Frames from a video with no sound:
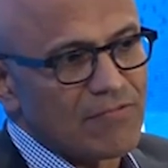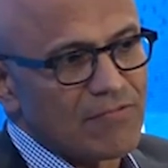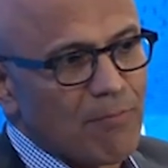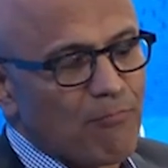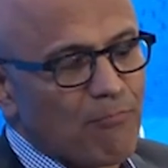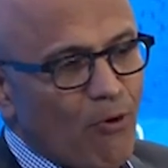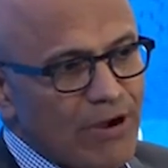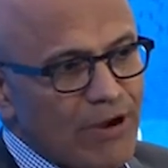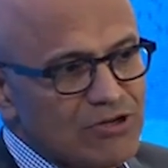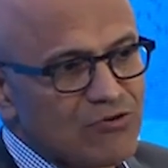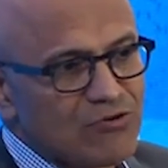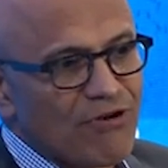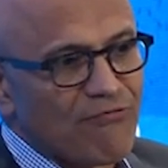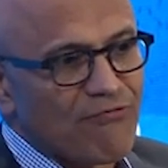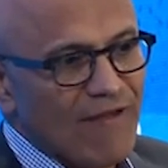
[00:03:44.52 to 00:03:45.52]
the point
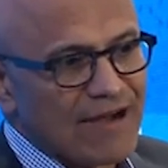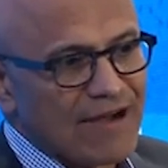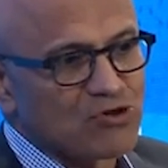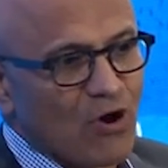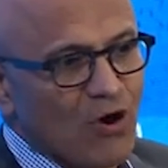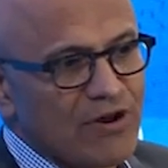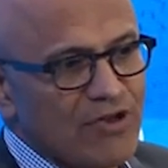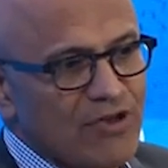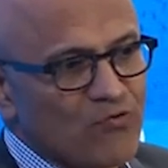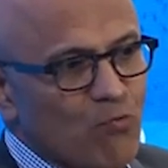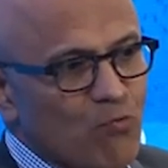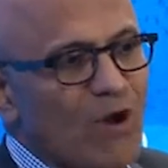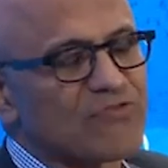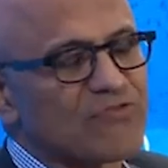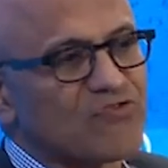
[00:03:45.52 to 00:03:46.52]
to reflect on is,
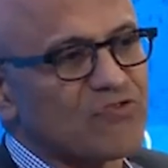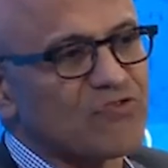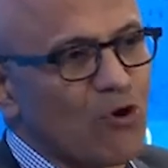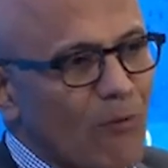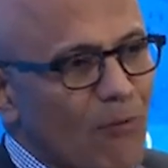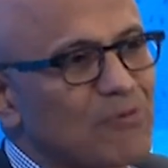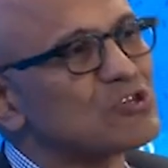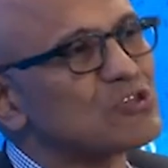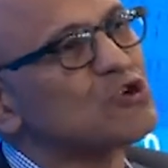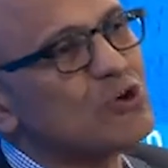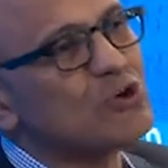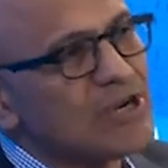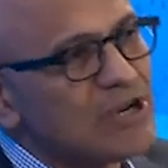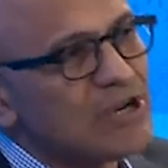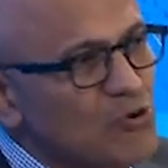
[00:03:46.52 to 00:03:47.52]
what's the
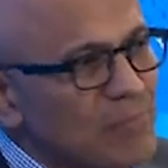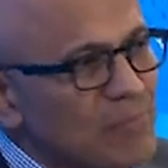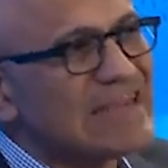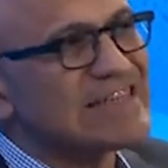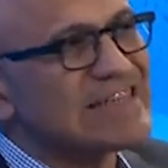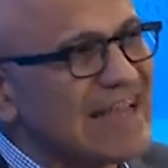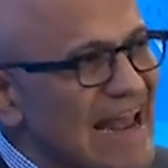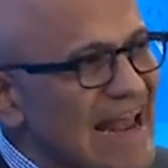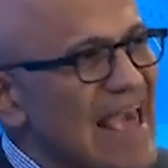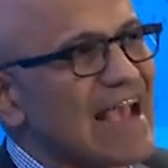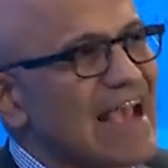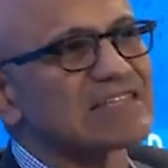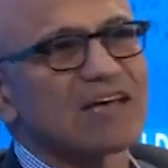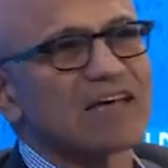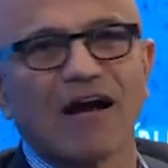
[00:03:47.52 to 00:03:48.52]
opportunity to be ten
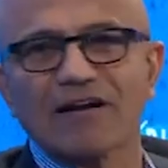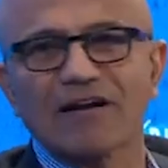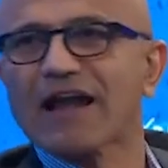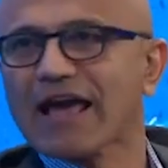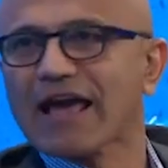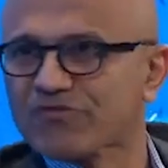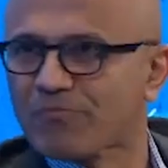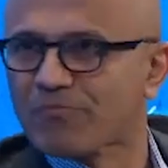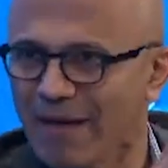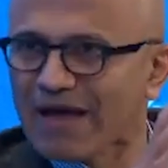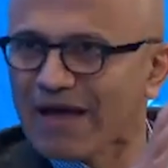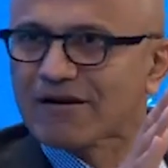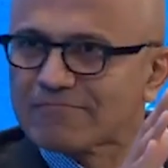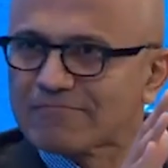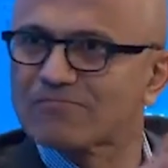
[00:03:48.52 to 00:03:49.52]
X, one hundred X
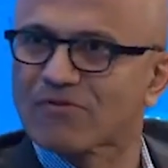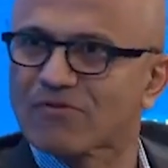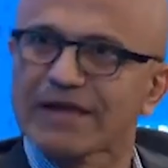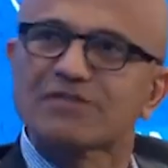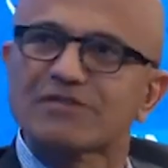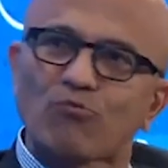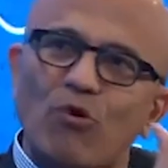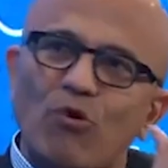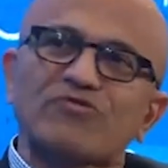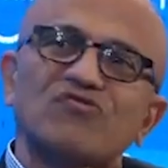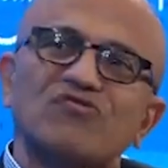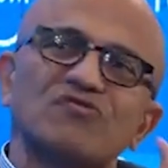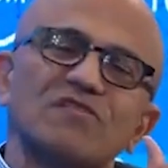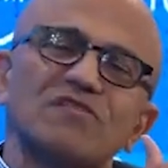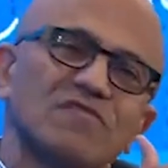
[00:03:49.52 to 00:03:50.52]
better, right?
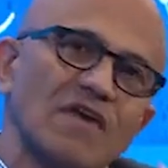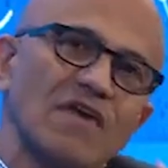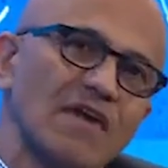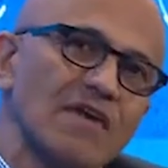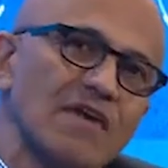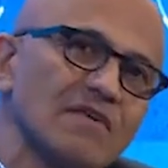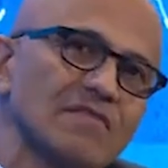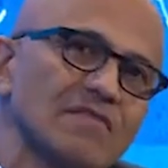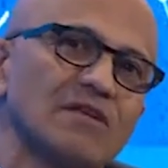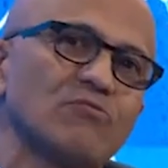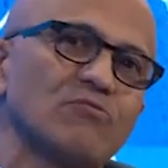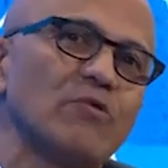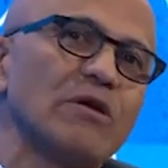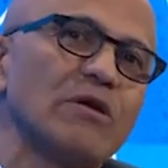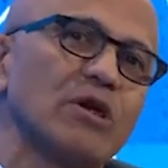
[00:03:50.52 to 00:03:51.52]
What's the thing
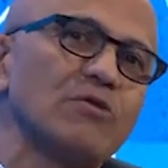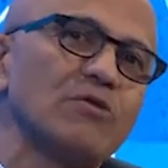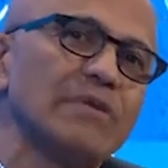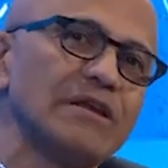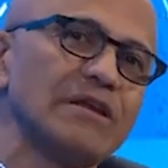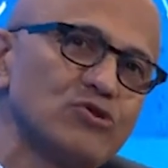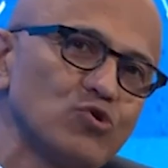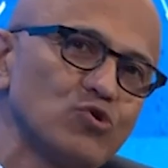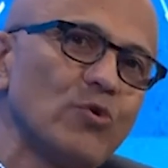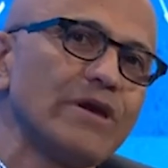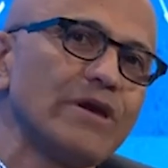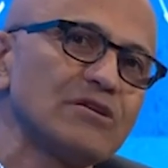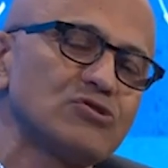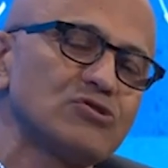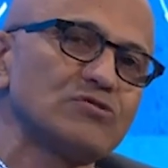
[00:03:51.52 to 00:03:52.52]
that we can be
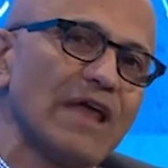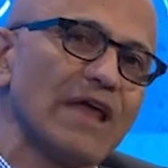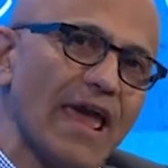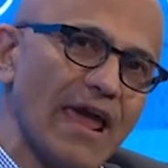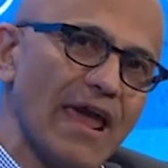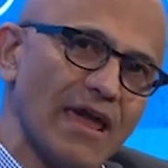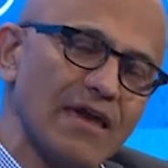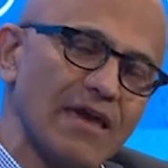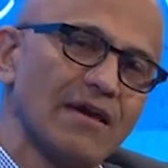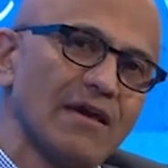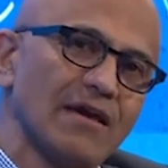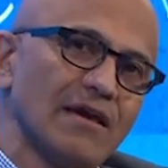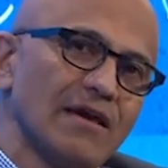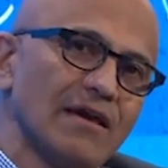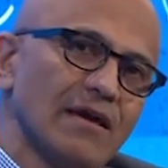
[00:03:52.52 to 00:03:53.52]
doing today,
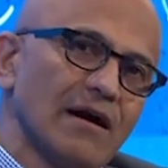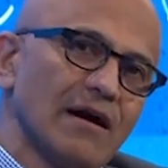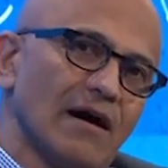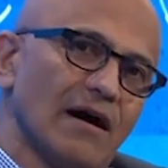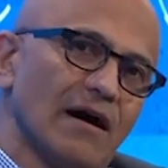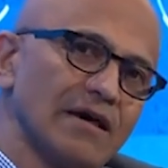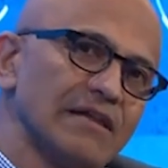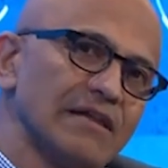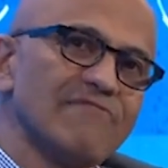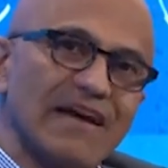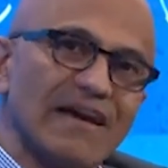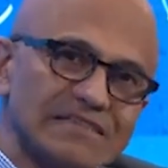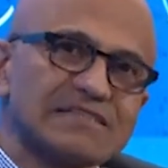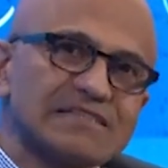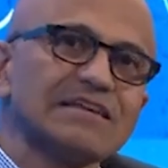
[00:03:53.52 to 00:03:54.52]
uh,
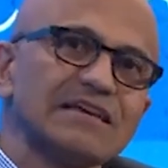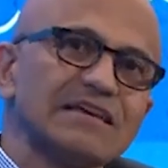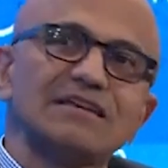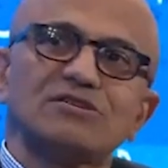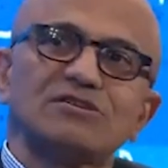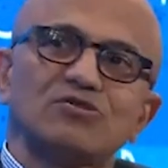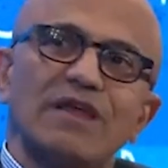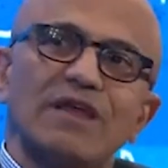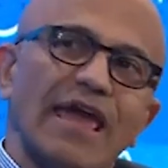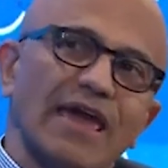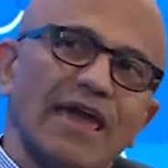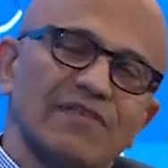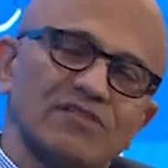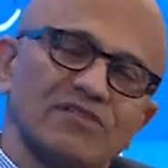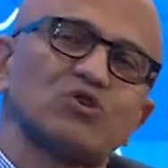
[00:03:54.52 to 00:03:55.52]
investing in
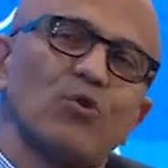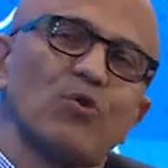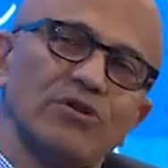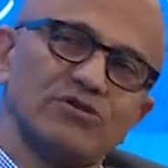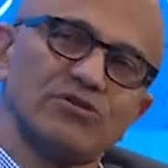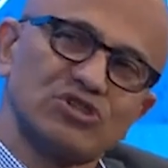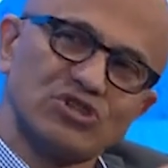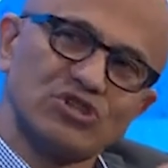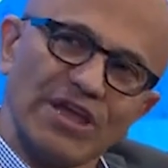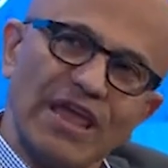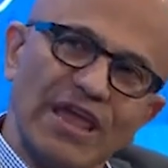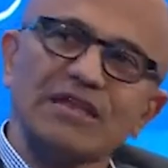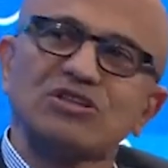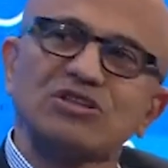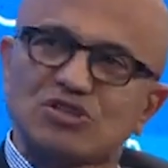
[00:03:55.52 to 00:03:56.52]
today, that's going to
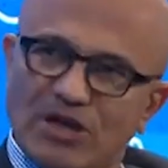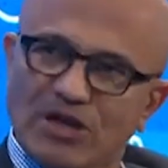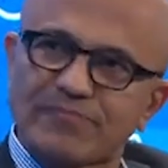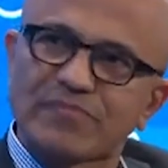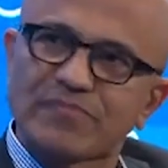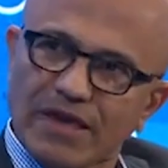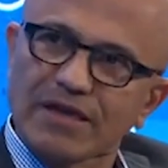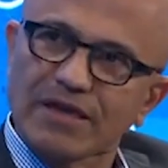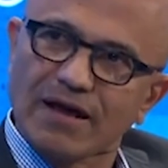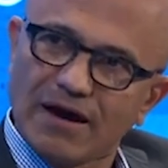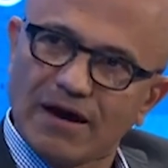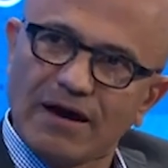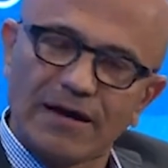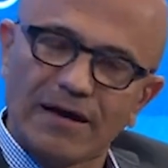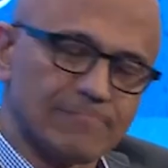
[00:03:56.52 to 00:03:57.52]
change something,
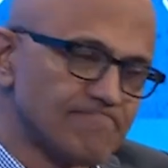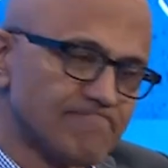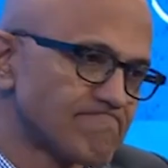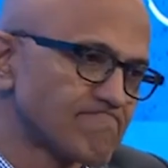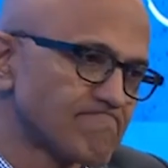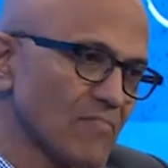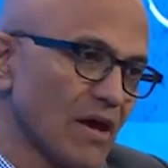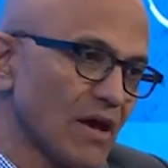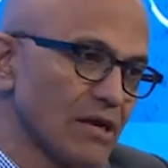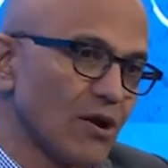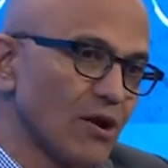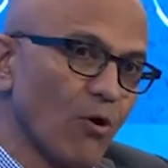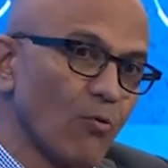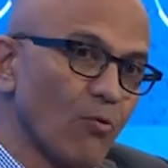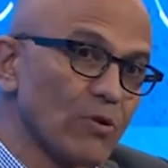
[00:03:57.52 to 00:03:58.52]
um, you
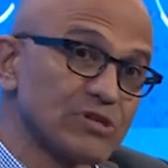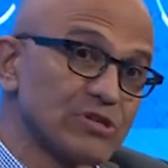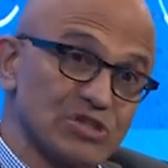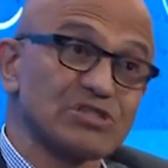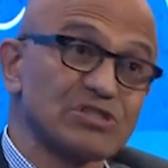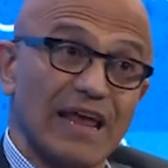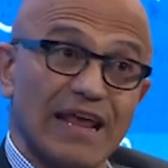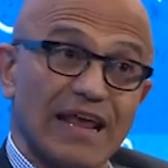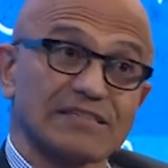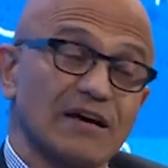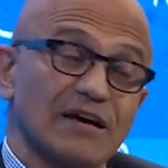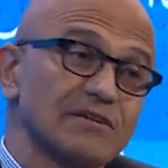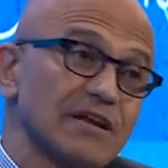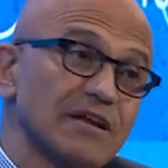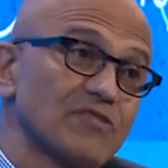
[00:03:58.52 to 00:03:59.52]
know, which is ten X, one
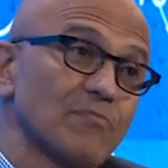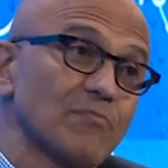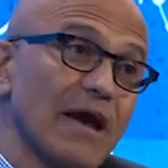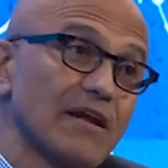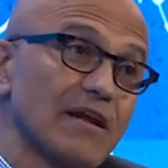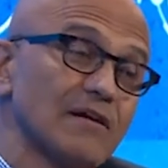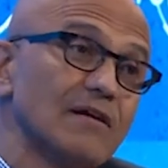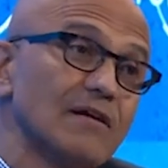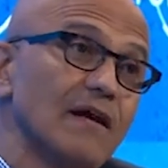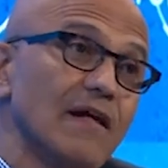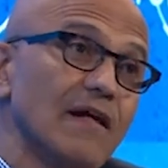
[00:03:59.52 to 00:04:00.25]
hundred X better?